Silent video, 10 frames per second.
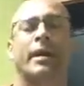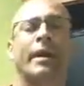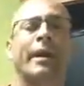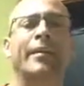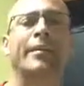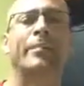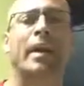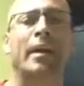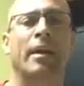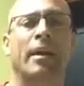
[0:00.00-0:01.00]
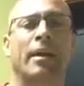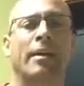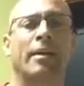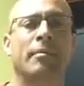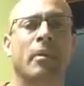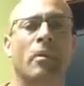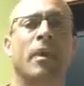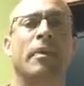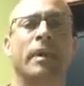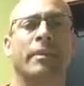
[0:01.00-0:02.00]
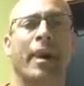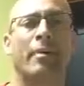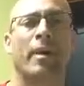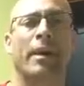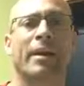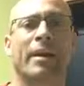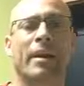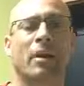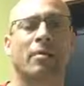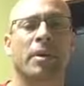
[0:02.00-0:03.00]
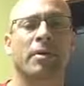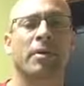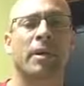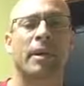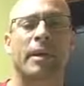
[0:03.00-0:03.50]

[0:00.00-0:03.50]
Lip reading: and have been wondering if chiropractic can help you,